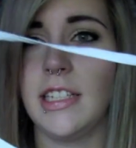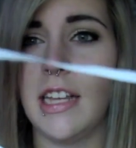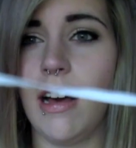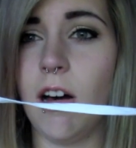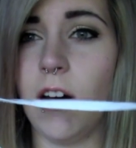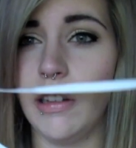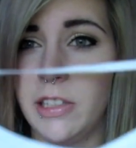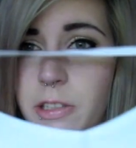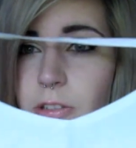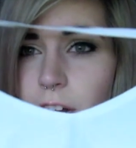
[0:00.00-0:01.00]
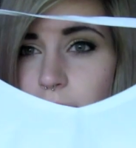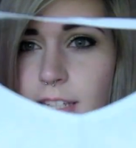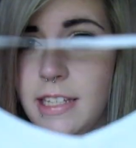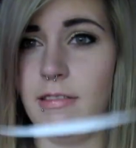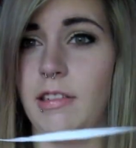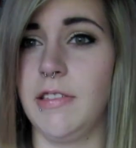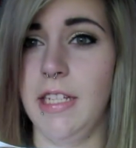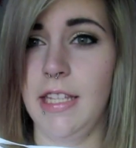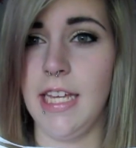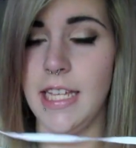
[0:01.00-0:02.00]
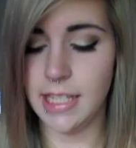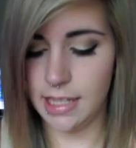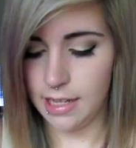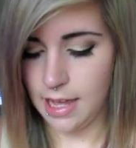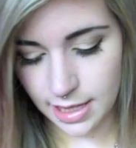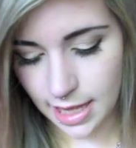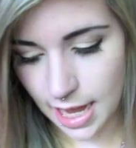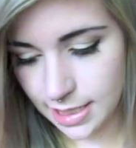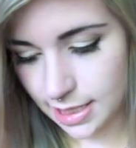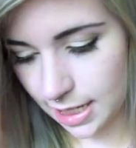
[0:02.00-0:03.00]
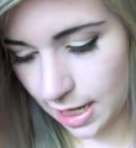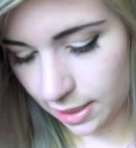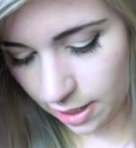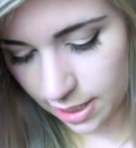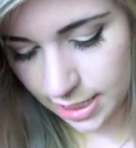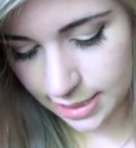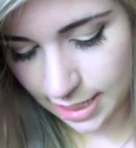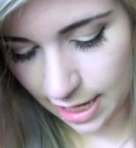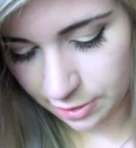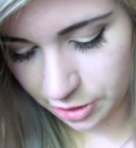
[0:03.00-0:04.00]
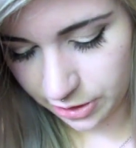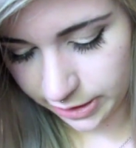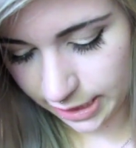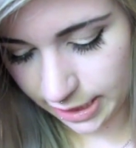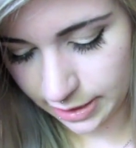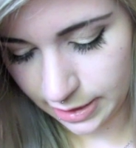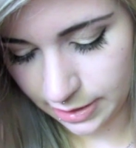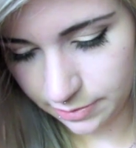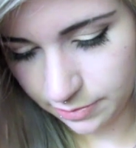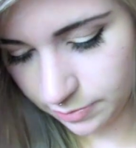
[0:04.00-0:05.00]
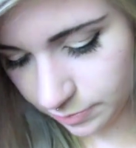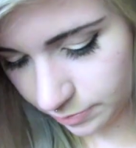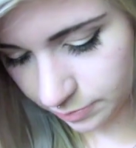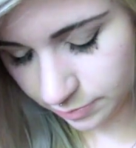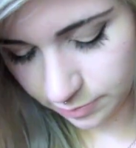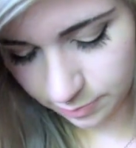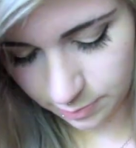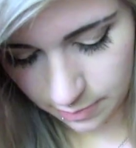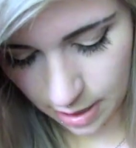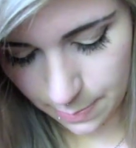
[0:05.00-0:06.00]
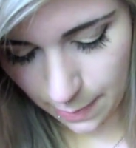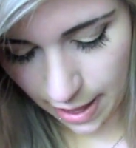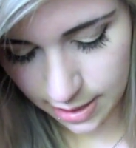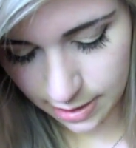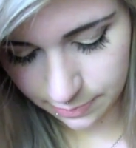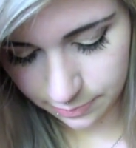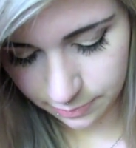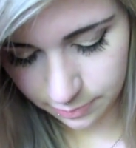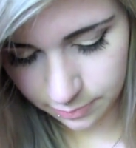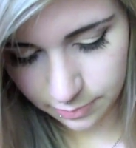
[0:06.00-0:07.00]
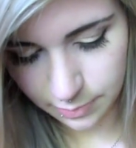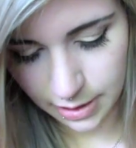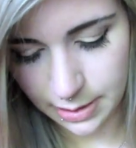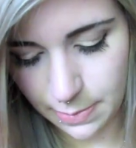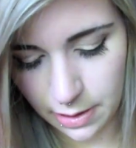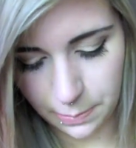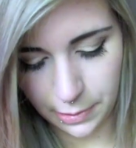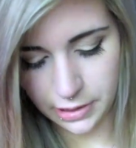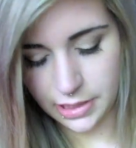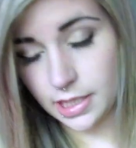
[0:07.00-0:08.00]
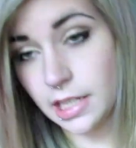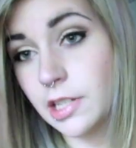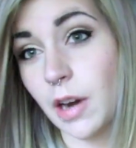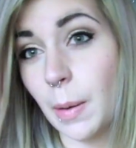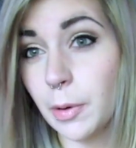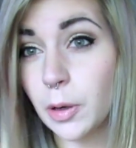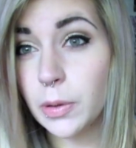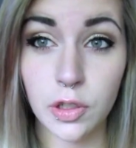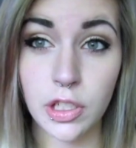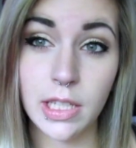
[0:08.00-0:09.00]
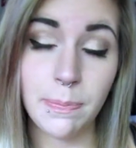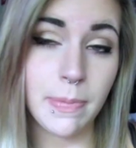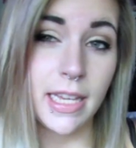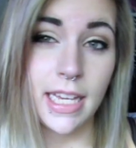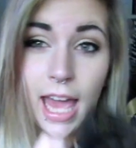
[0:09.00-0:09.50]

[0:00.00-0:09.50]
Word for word: just a halter dress and goes like this the last thing I got is actually a bag because my other purse is the strap rope. So it's just a big